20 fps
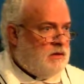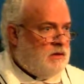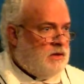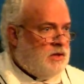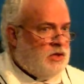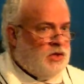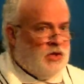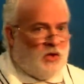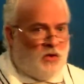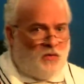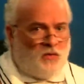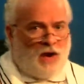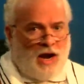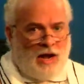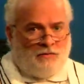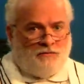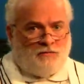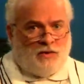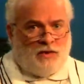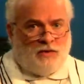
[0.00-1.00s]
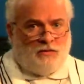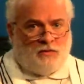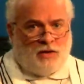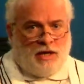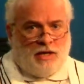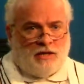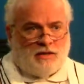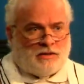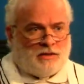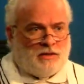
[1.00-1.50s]
You know Raffi,
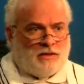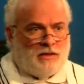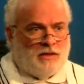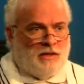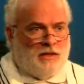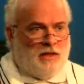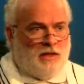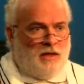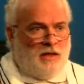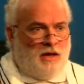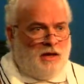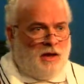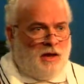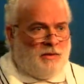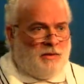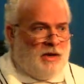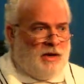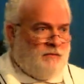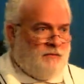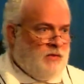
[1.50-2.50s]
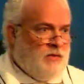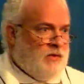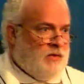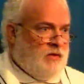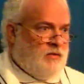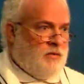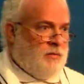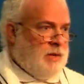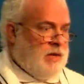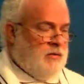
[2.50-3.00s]
right? I mean, if you've
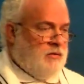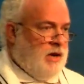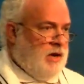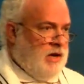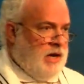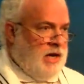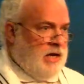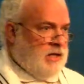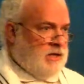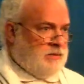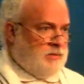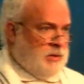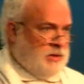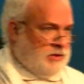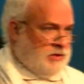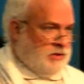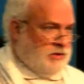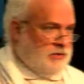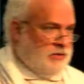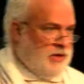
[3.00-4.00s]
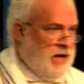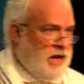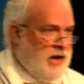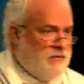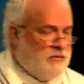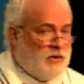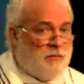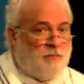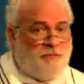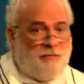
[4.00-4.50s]
ever been around any small children
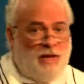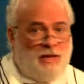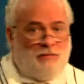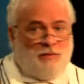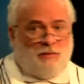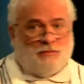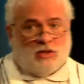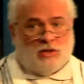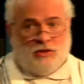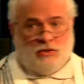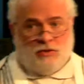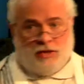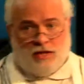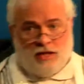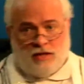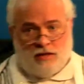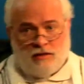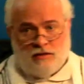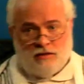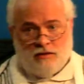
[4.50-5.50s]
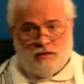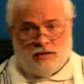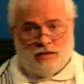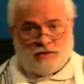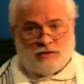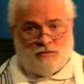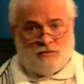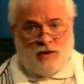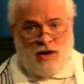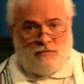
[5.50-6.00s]
ever, Baby Beluga,
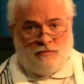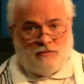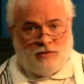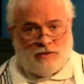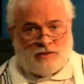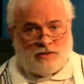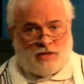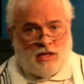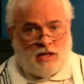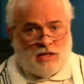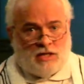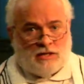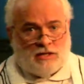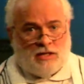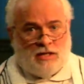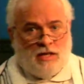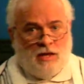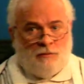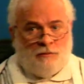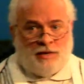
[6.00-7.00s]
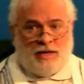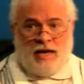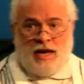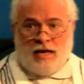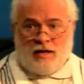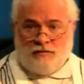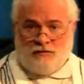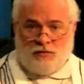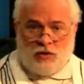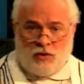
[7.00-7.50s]
that's a Raffi song,
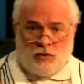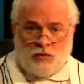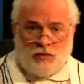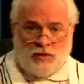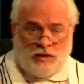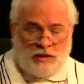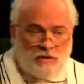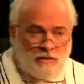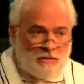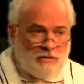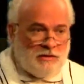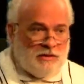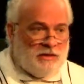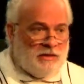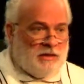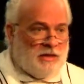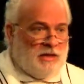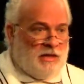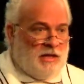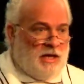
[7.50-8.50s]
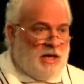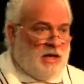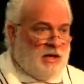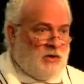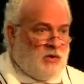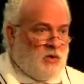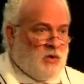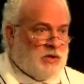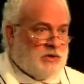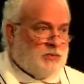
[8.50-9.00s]
Banana Phone, and of
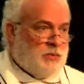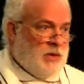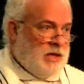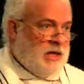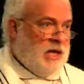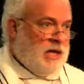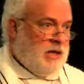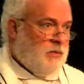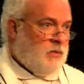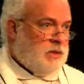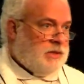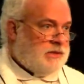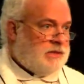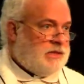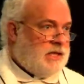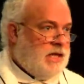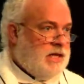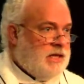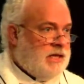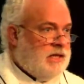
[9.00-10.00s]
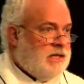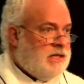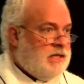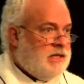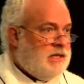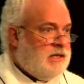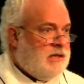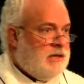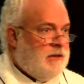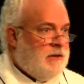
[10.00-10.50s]
course, One Light, One Sun.
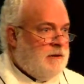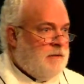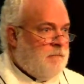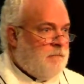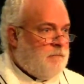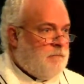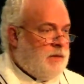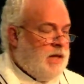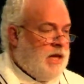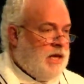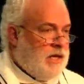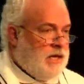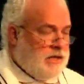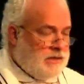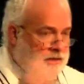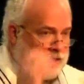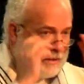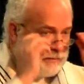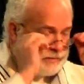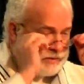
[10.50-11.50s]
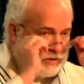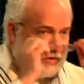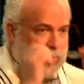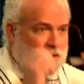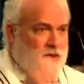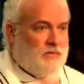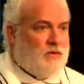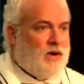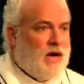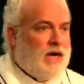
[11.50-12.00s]
And he's
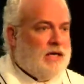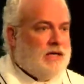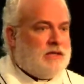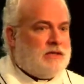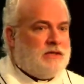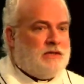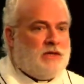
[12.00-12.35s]
absolutely right.